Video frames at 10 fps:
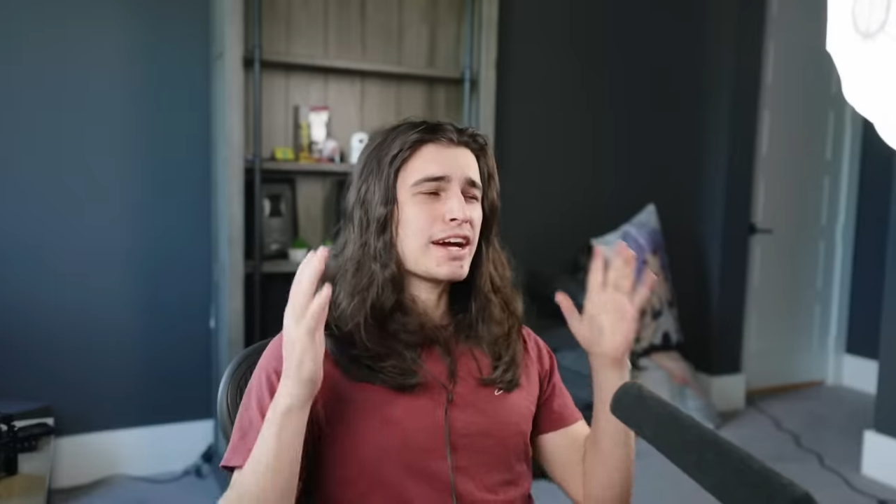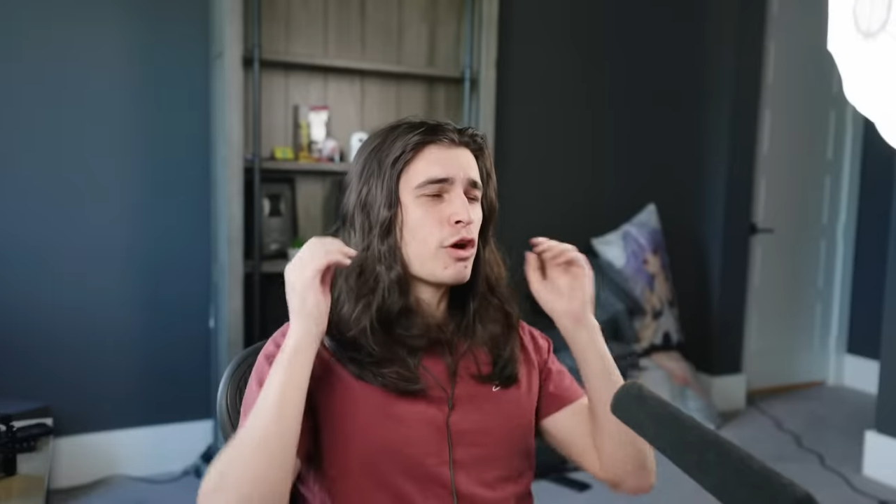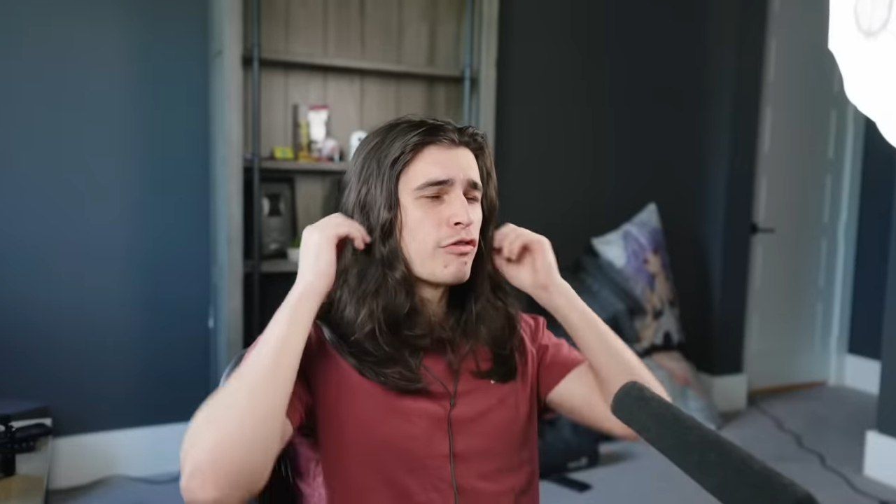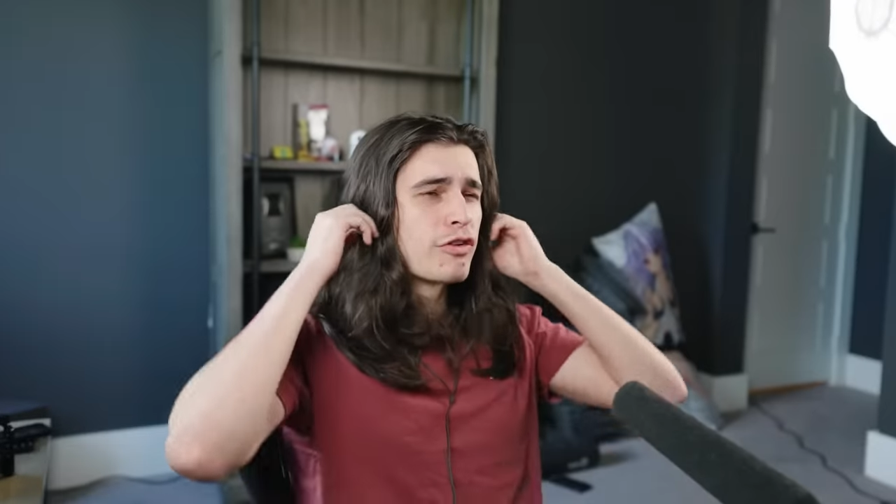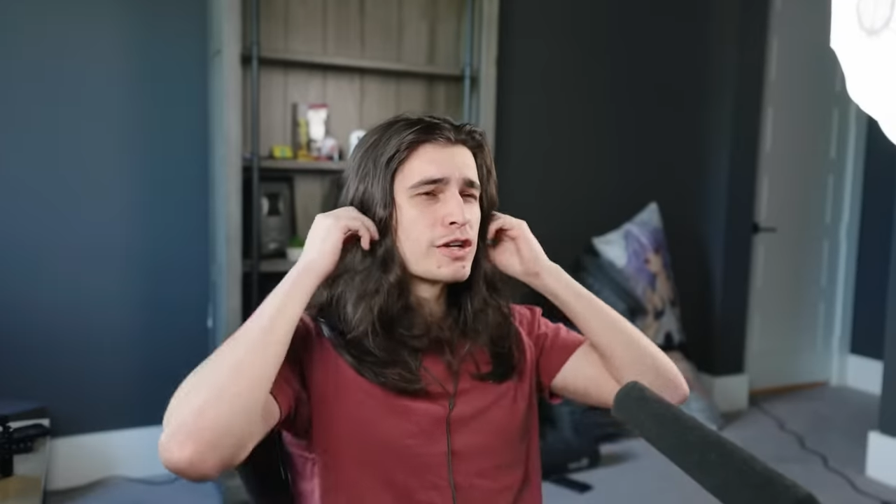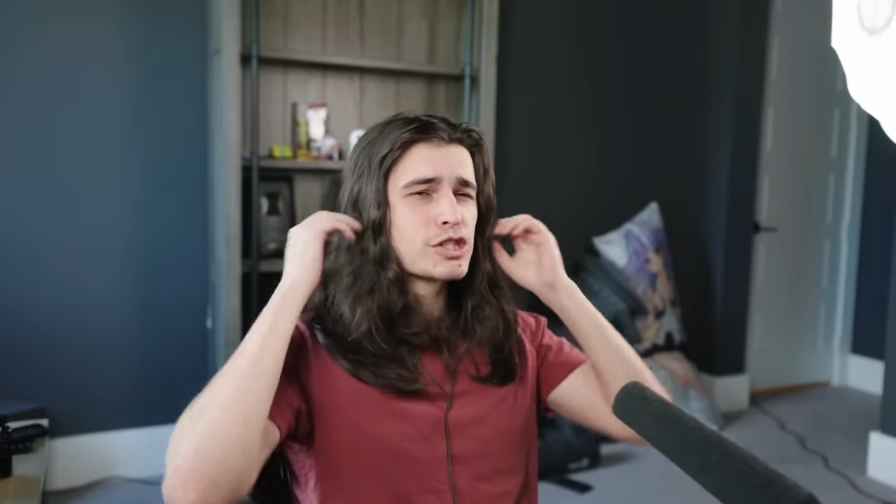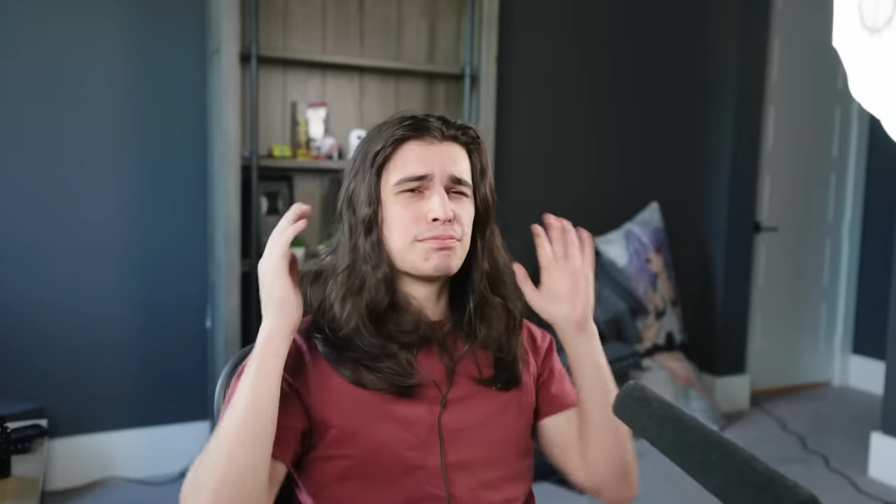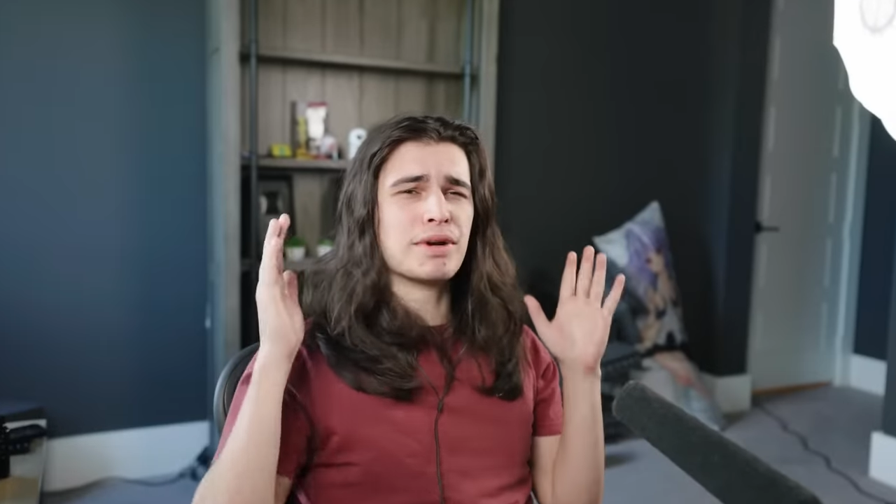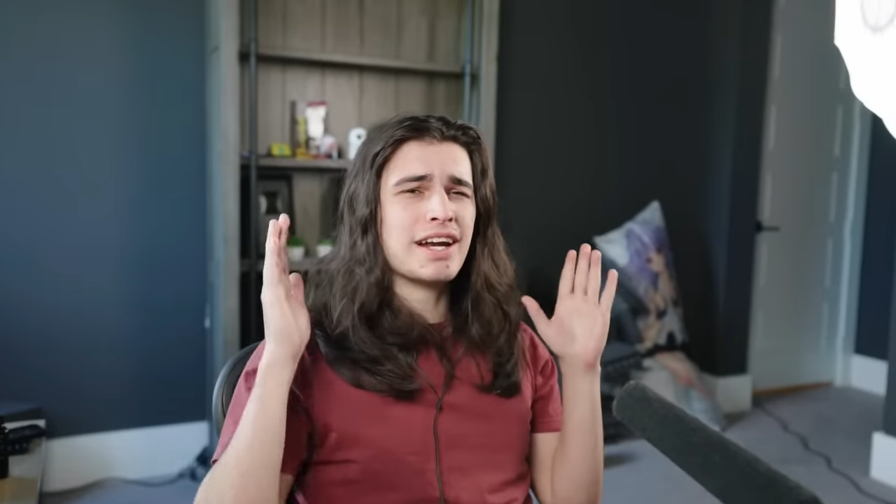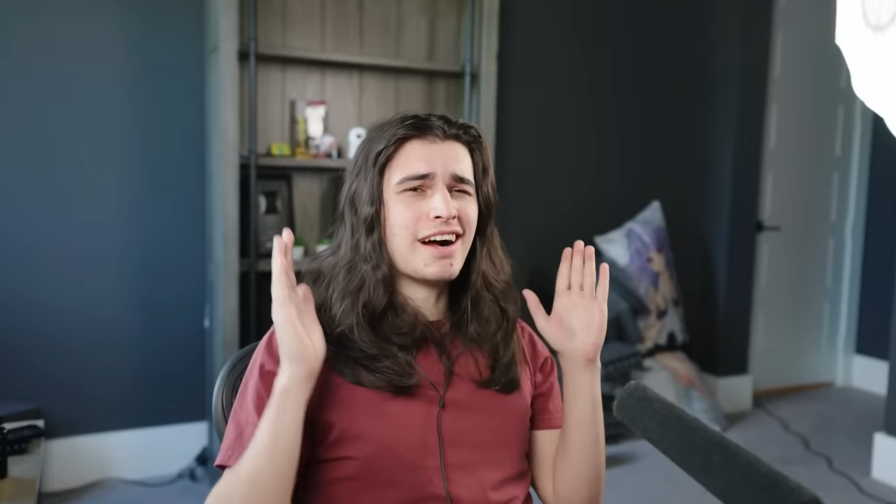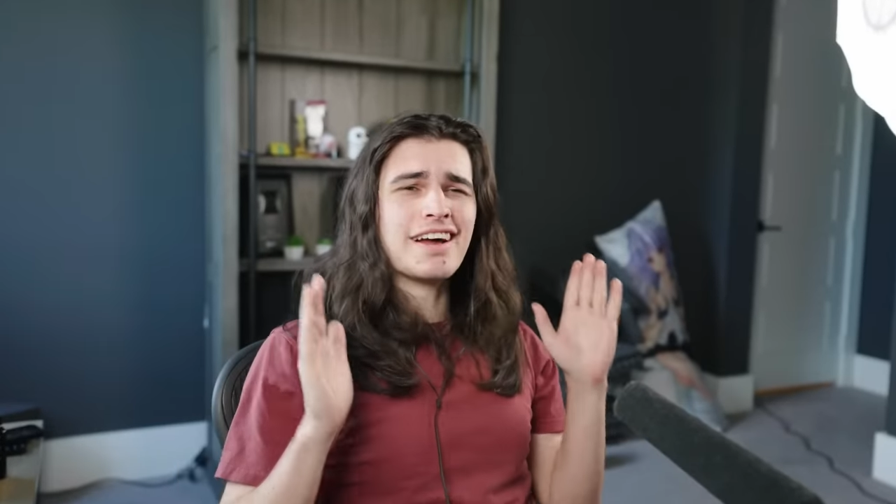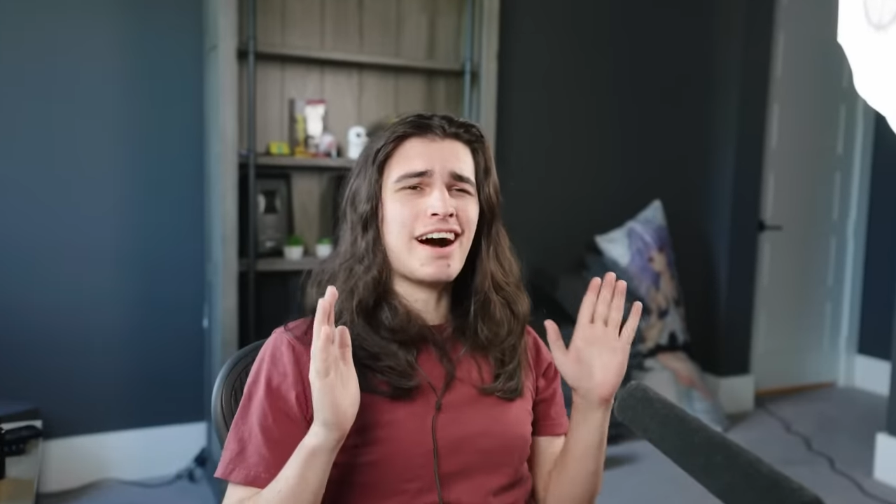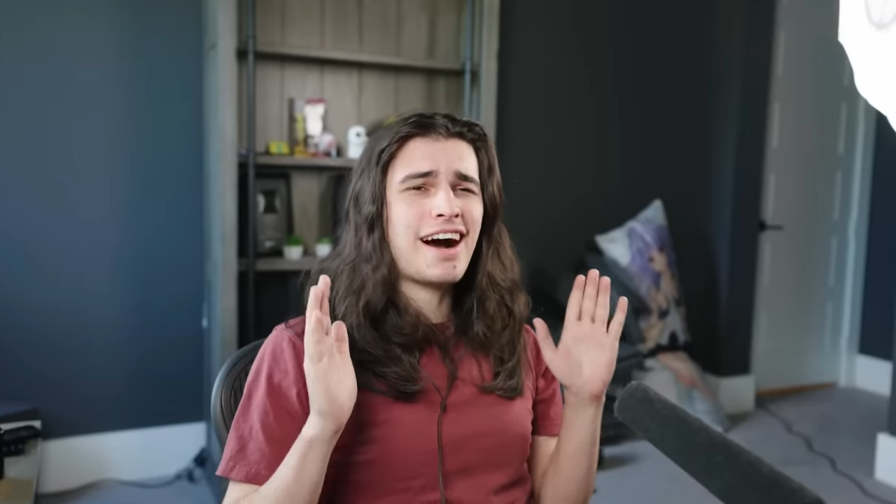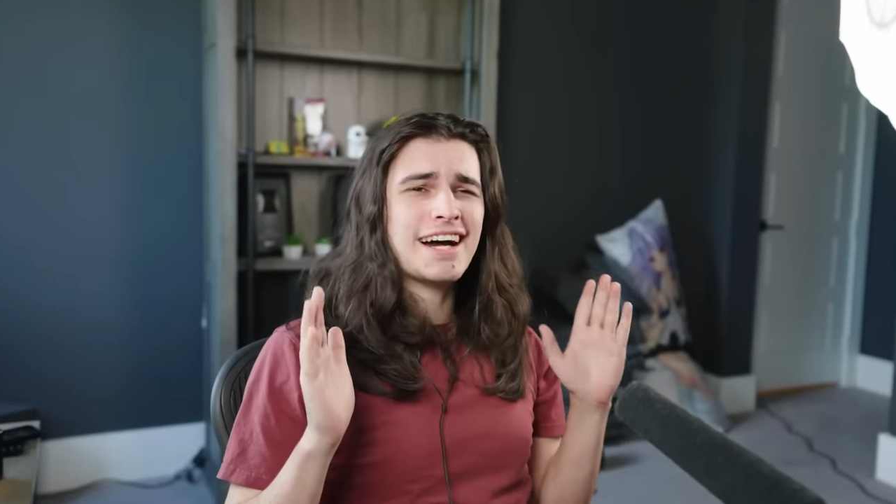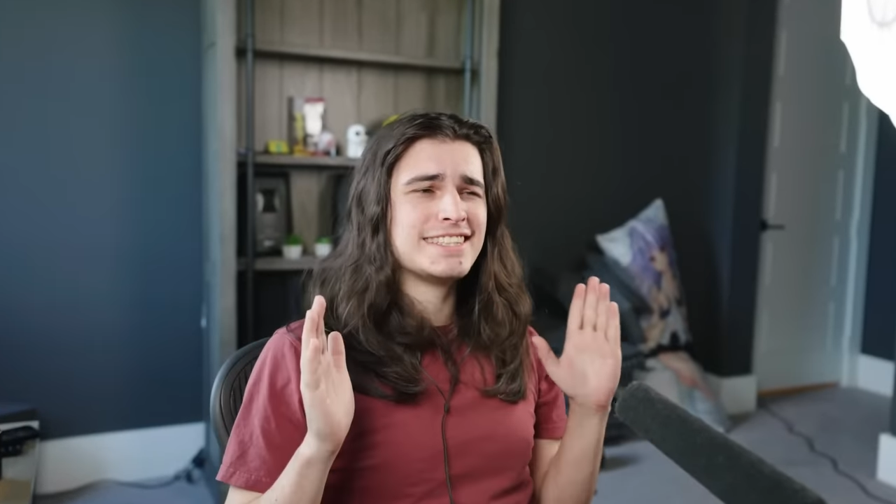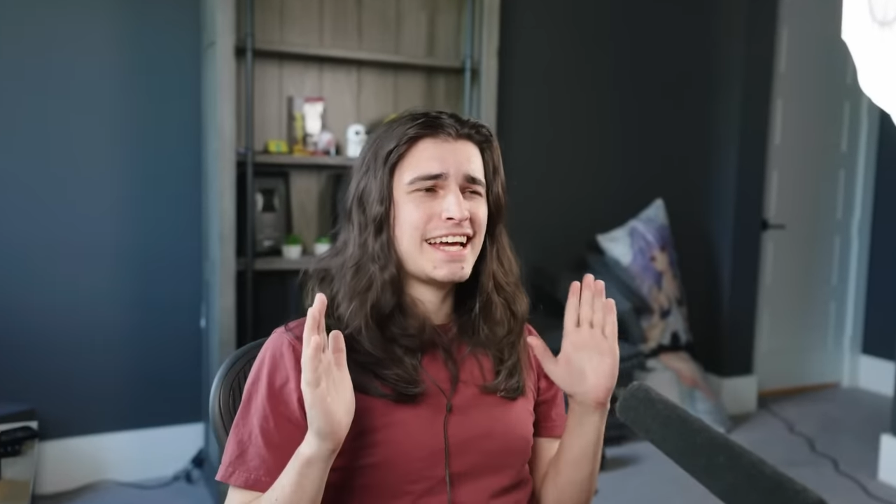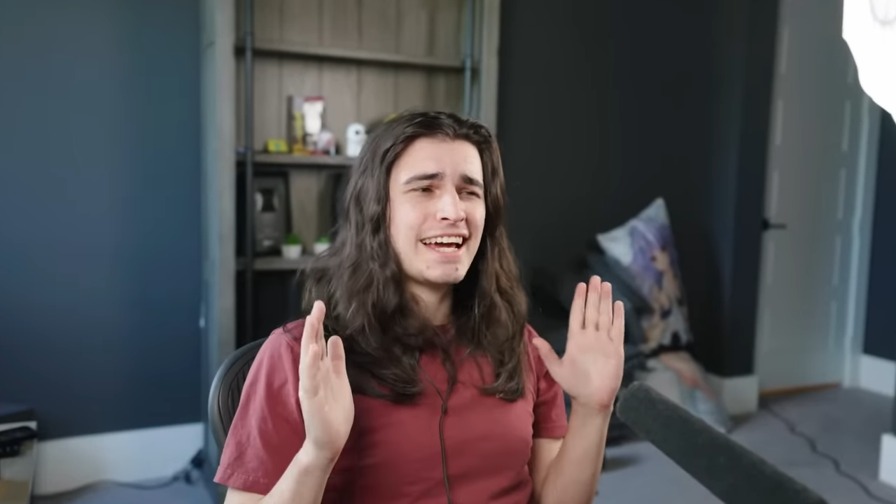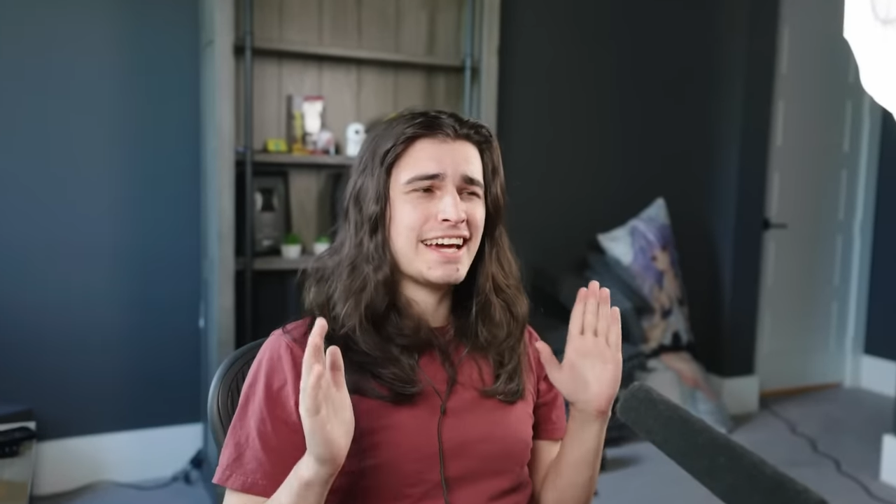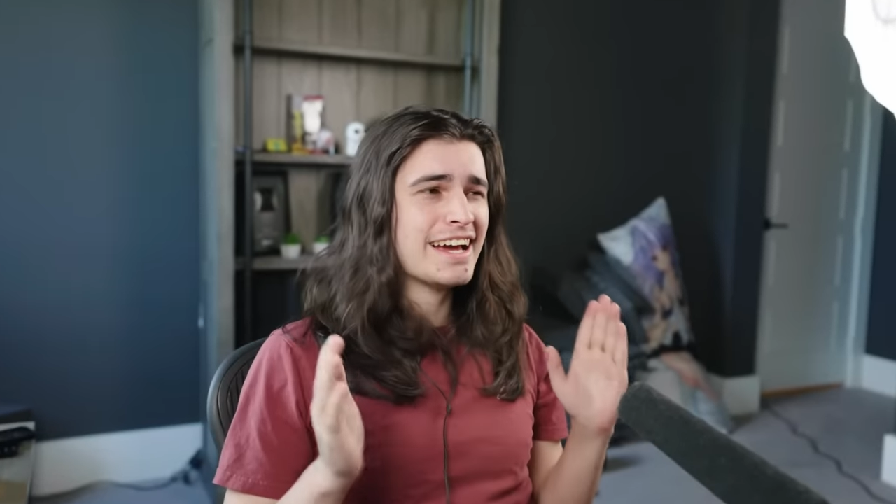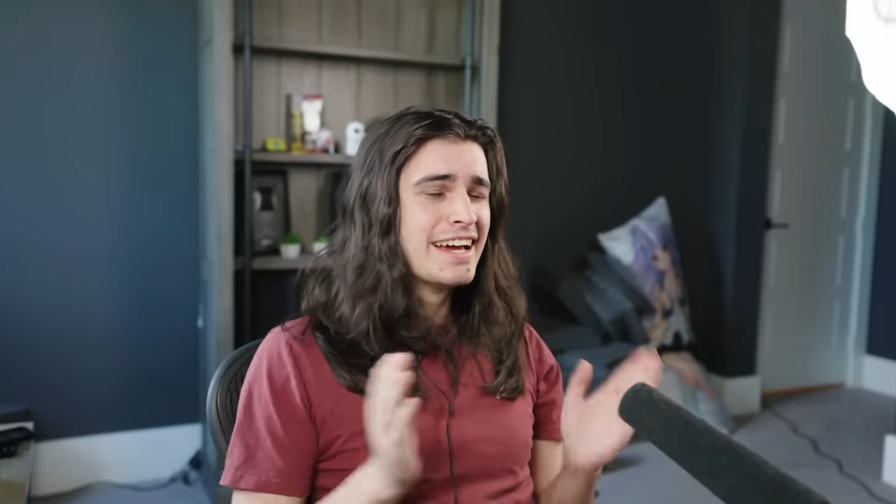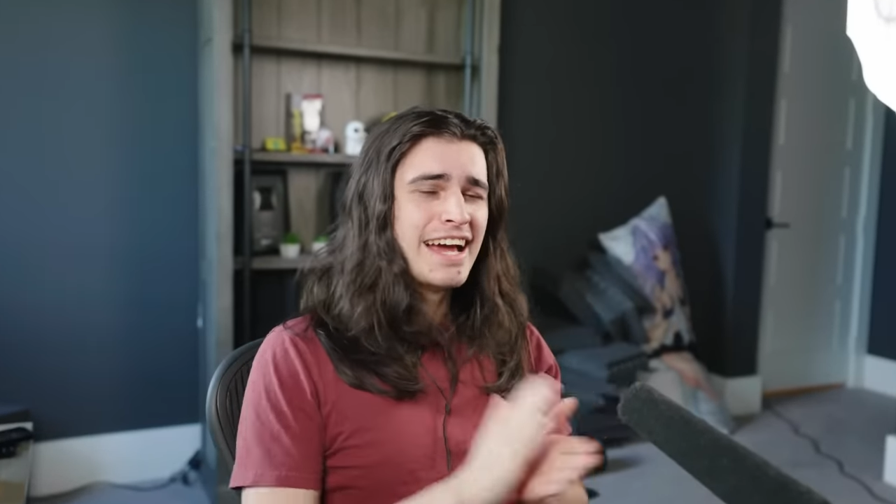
I go for a sprint on a hot day,